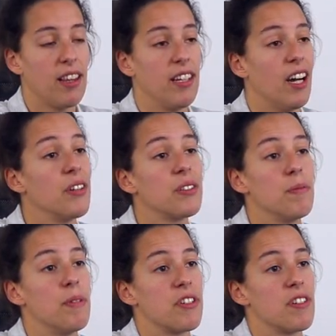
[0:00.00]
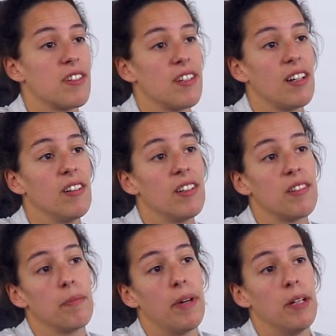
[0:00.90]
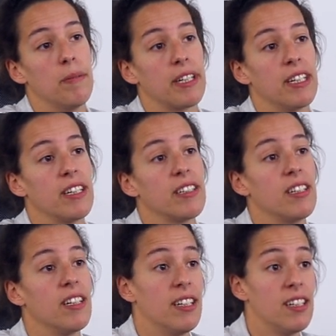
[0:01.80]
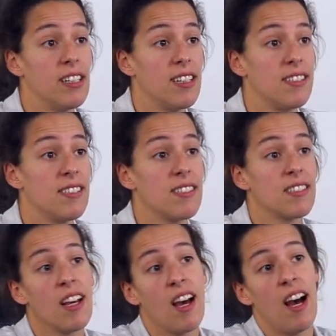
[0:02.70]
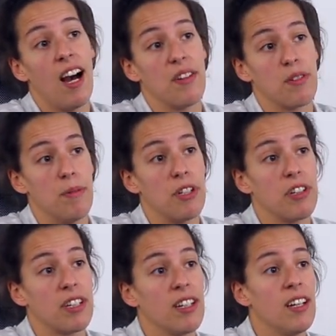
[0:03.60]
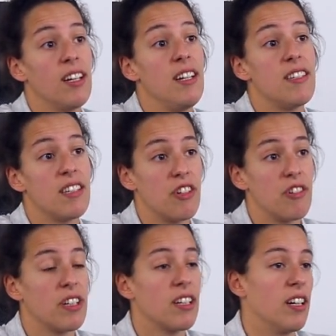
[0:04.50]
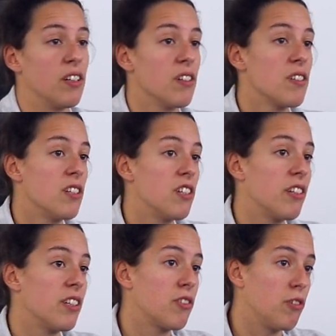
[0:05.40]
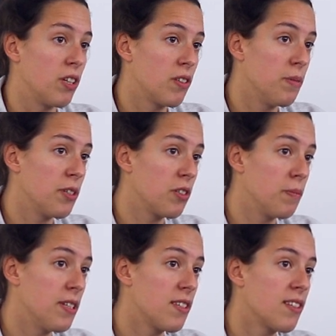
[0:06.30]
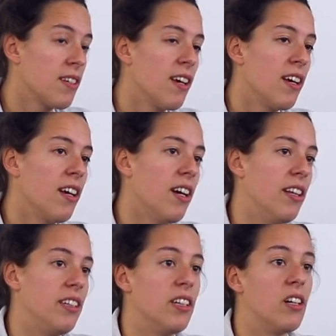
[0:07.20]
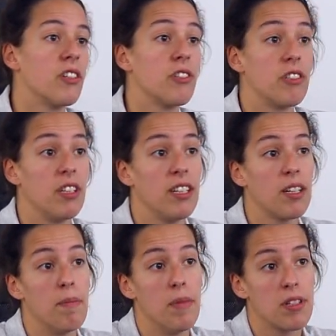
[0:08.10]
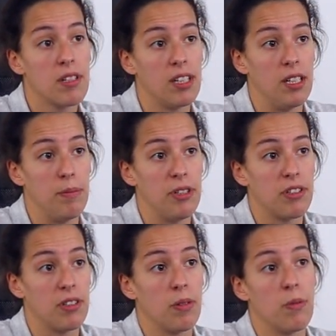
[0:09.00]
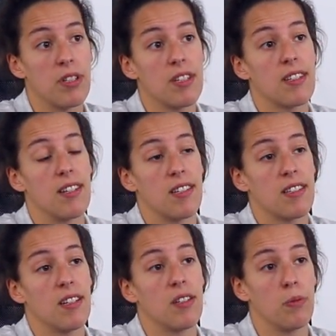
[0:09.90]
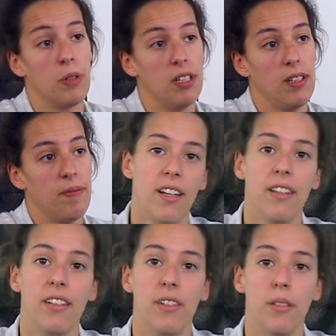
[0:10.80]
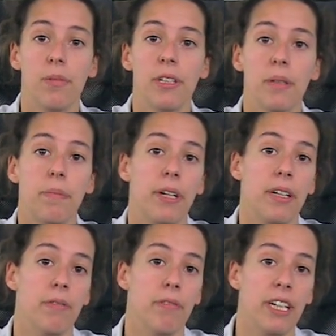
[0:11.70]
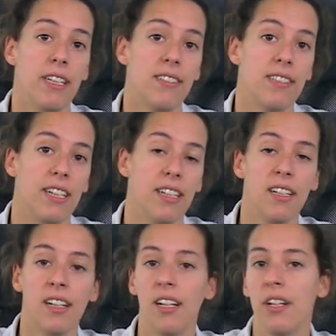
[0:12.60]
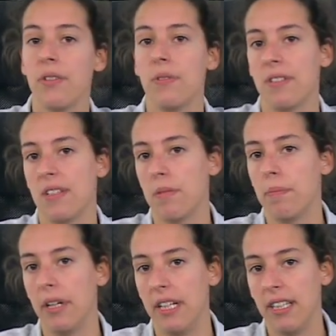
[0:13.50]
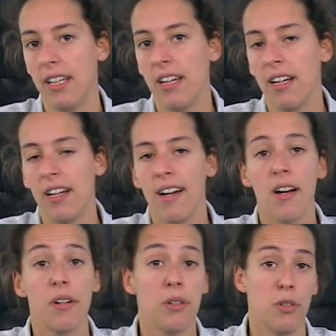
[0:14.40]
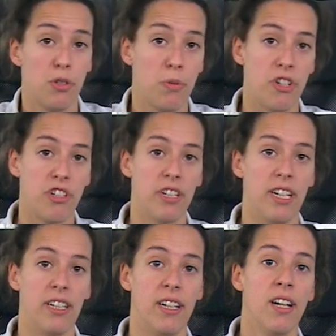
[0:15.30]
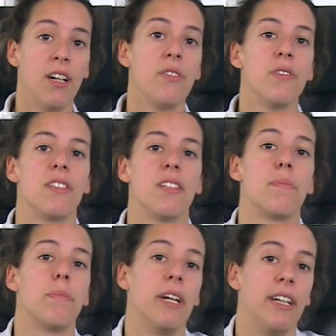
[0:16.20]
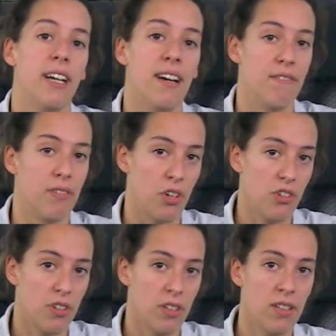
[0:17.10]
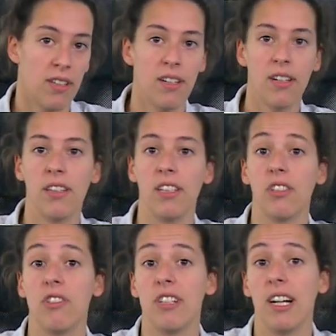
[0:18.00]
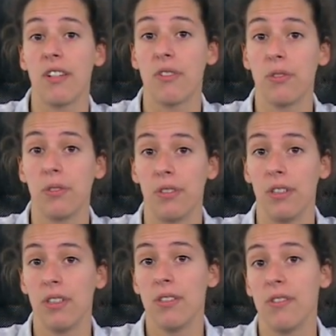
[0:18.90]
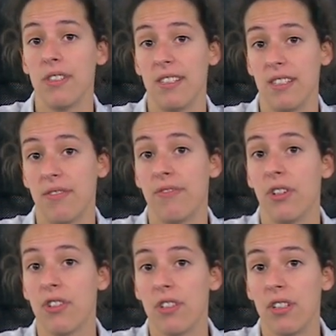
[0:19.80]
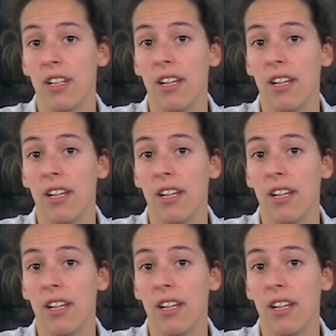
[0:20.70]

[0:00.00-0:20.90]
The outcome measures included biomechanical analysis, isometric, eccentric and concentric strength measurements, and the arthrogenic muscle inhibition was assessed as well. The numeric pain rating scale to assess pain, KOOS questionnaire to assess pain and function, the Kujala score to assess function,